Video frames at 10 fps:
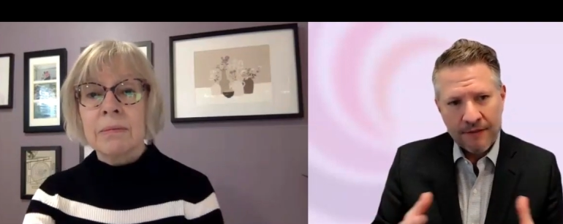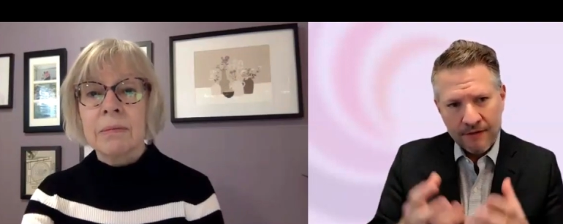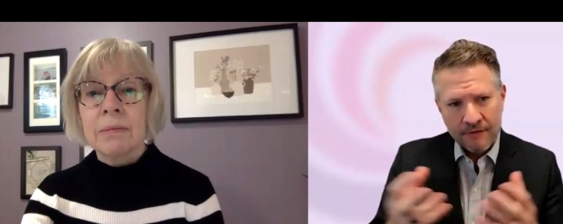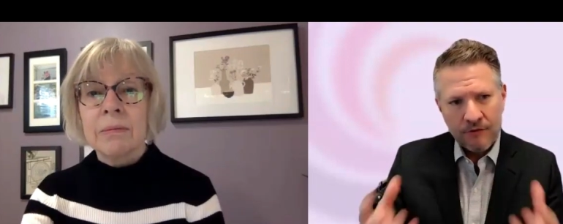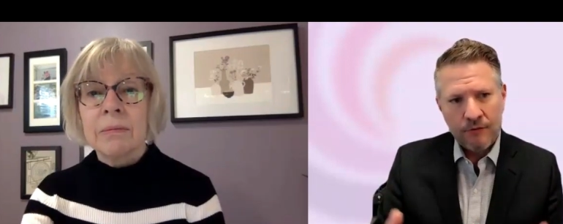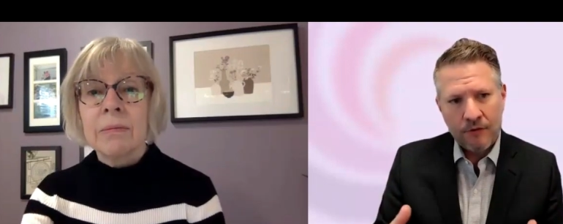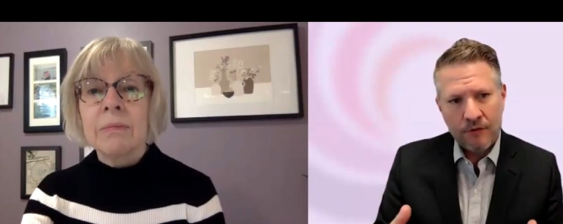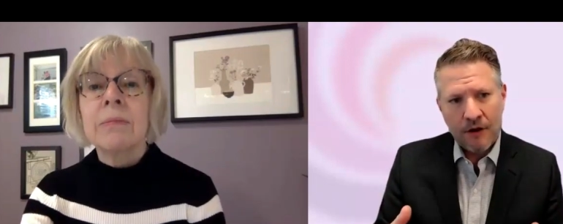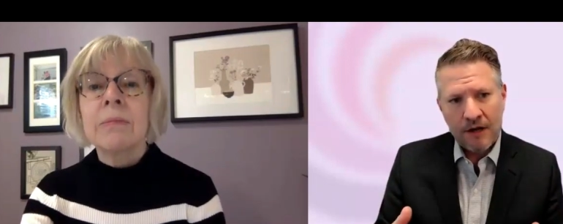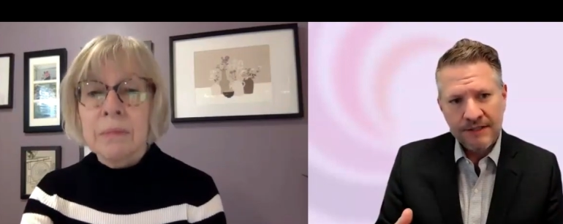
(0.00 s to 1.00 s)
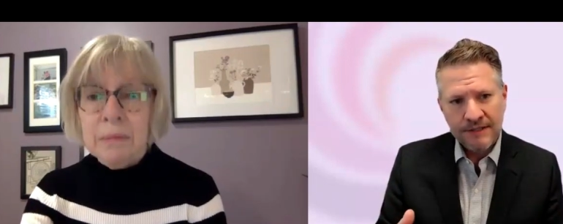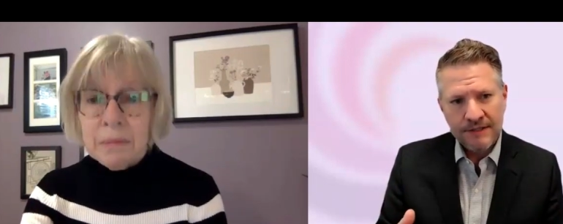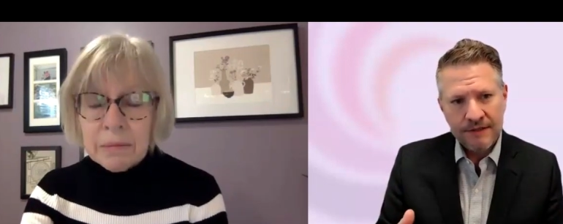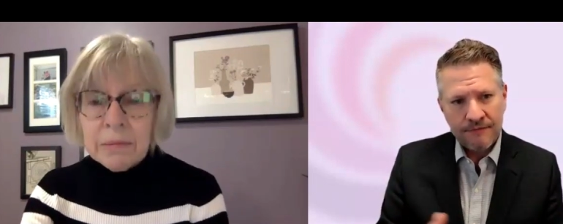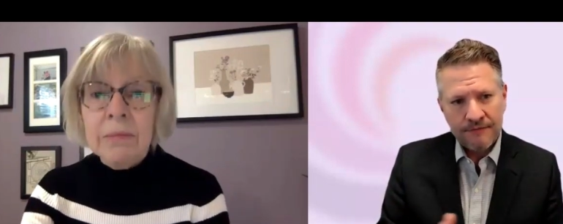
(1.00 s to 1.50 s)
Speaker 1: death and to a
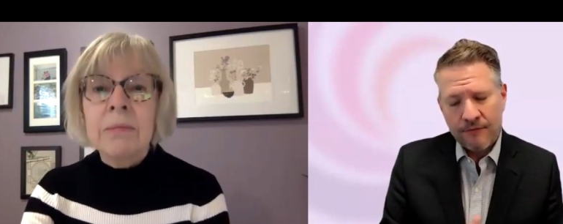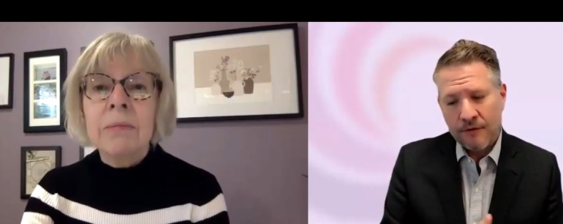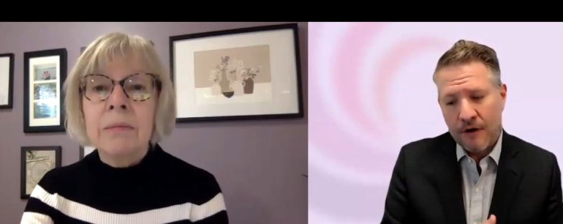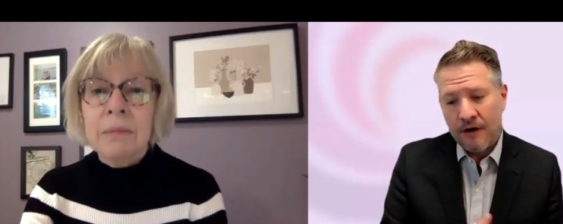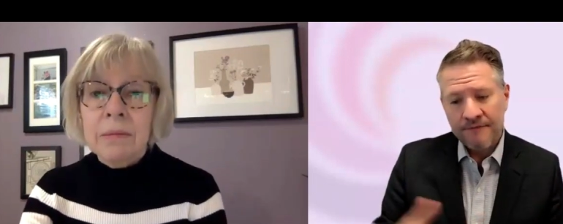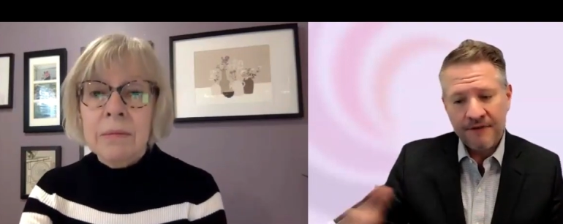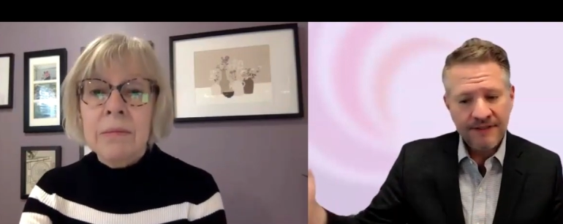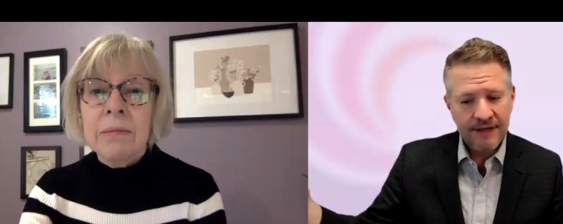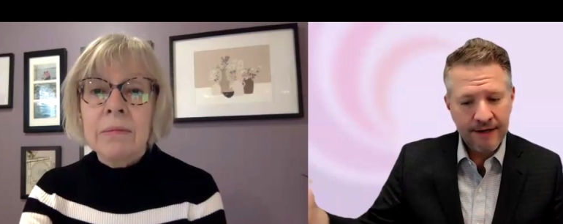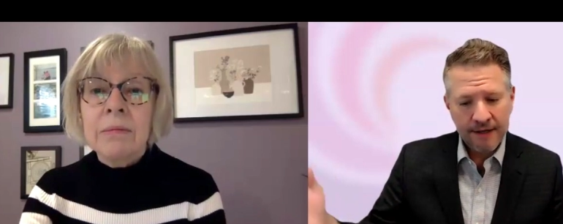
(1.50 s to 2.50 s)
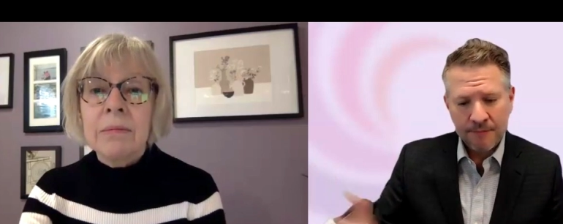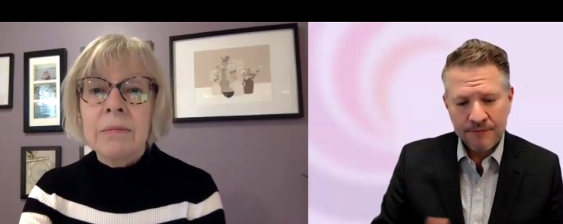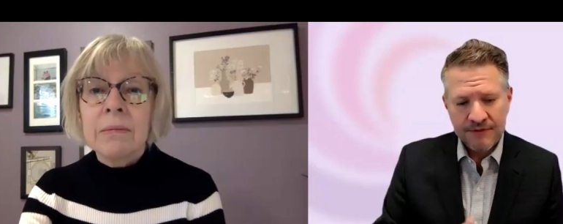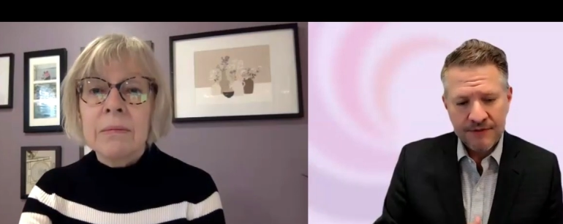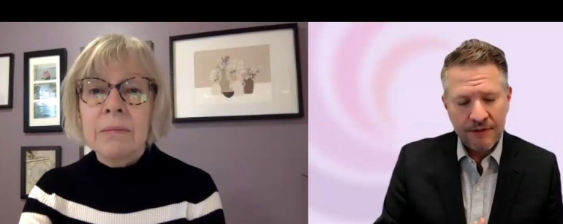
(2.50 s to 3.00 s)
loss for
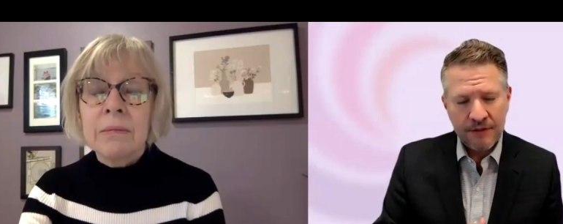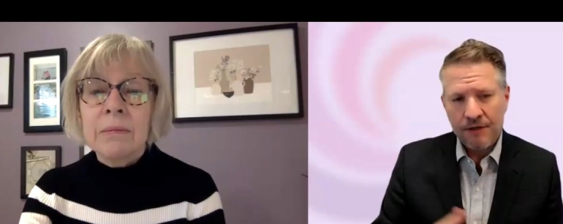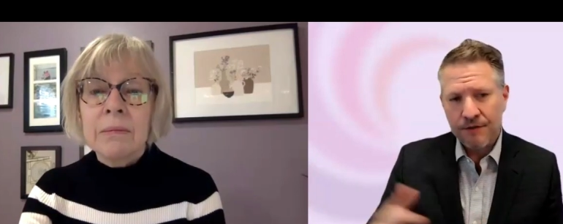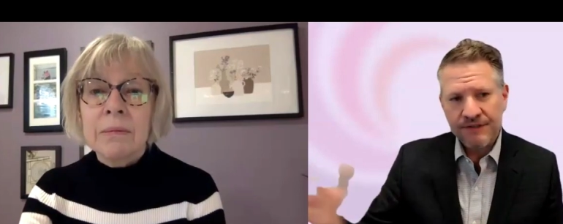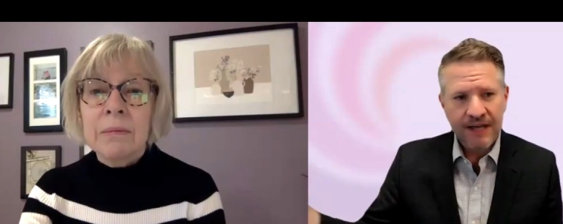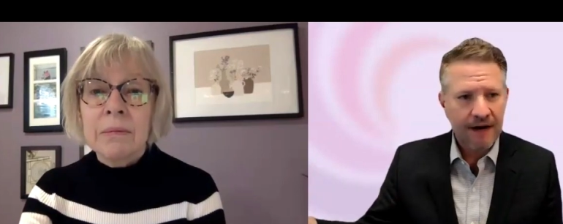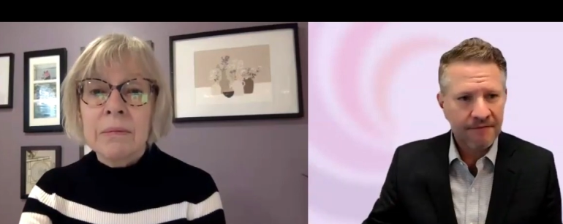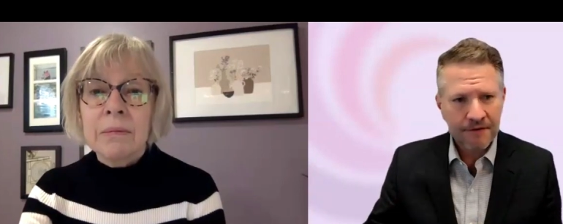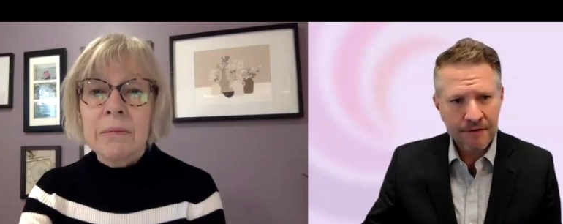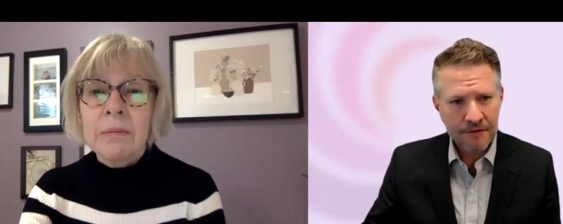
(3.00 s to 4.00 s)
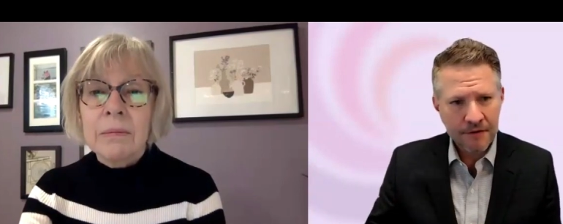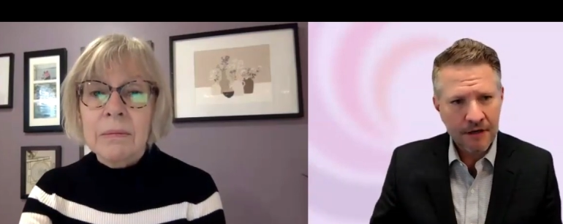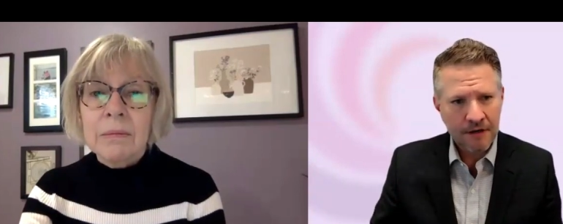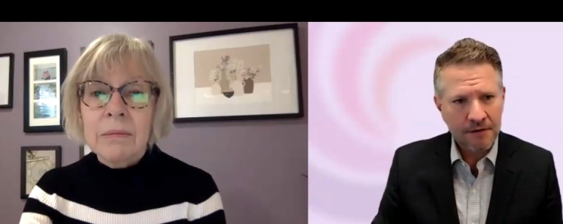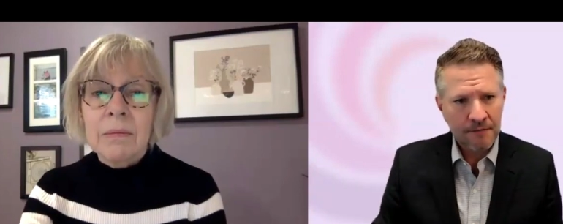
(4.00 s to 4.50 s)
oftentimes years
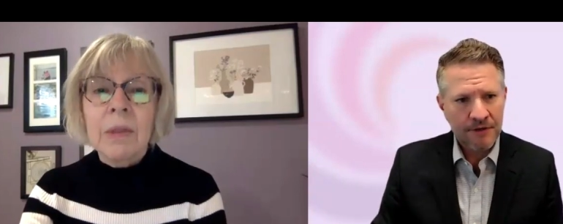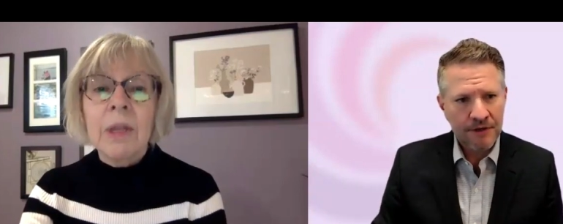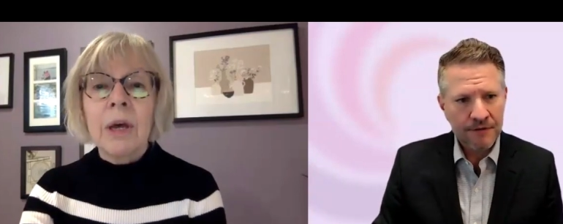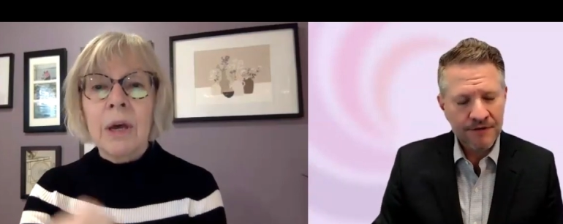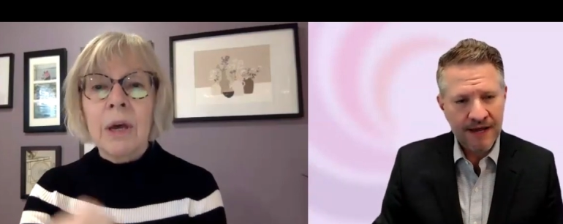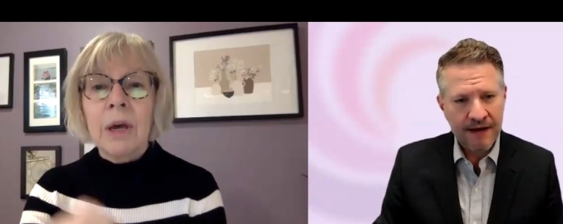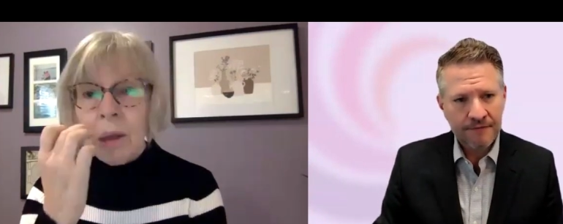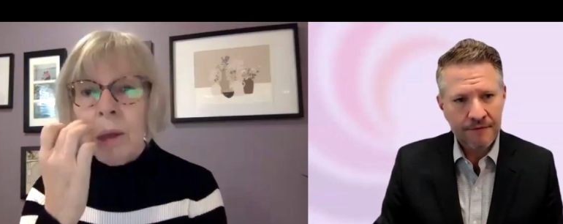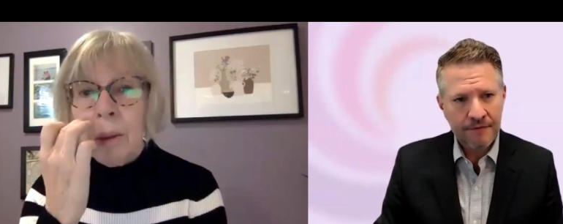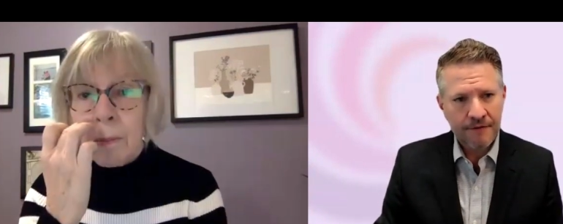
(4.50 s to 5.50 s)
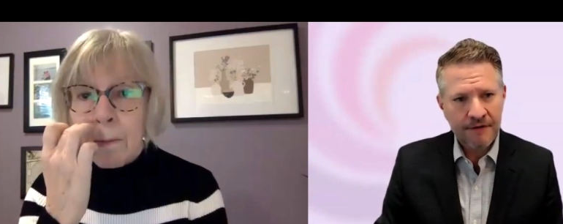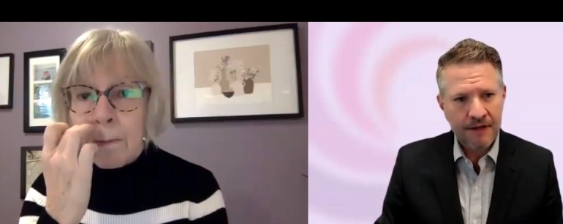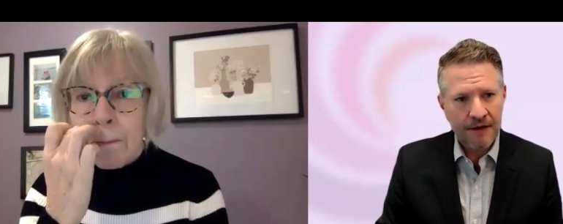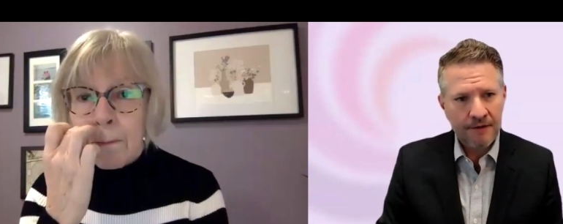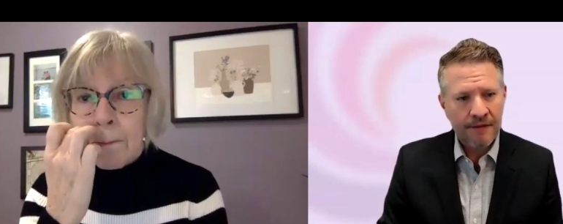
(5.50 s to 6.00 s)
after
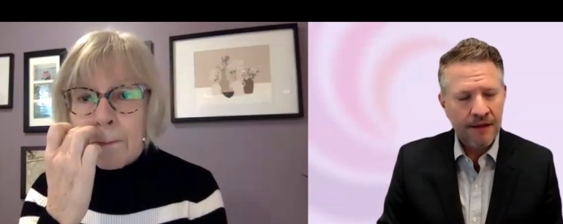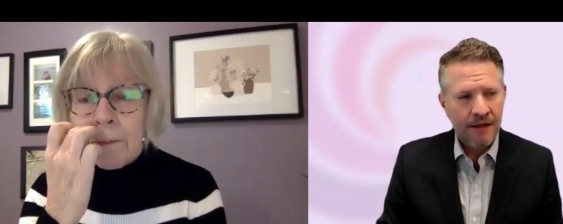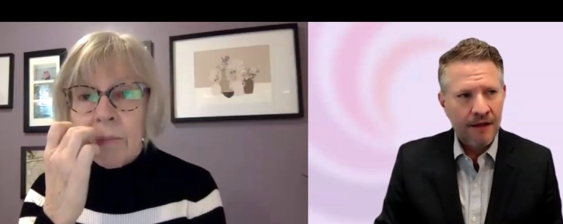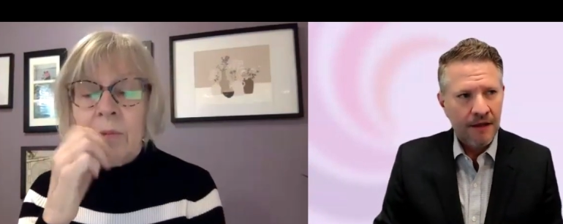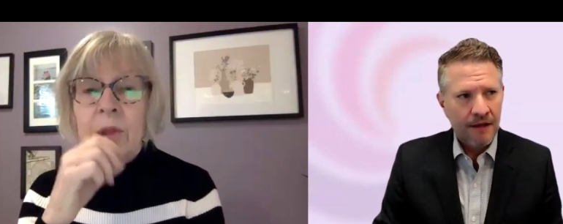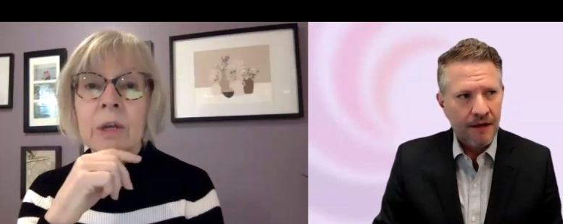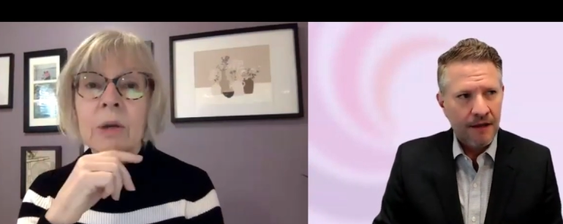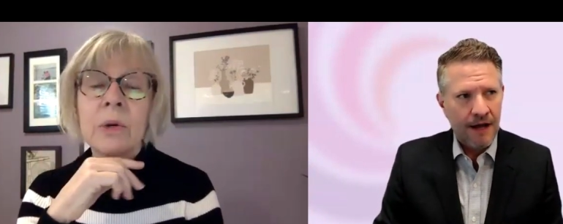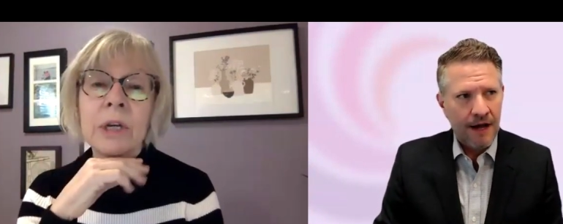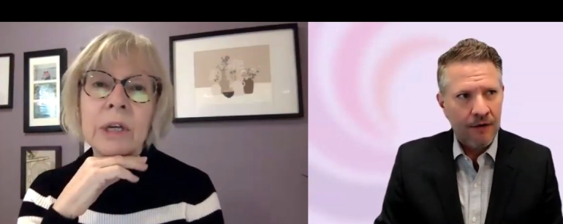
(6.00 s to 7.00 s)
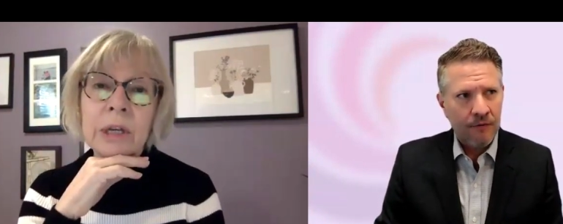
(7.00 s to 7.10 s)
the death. Okay.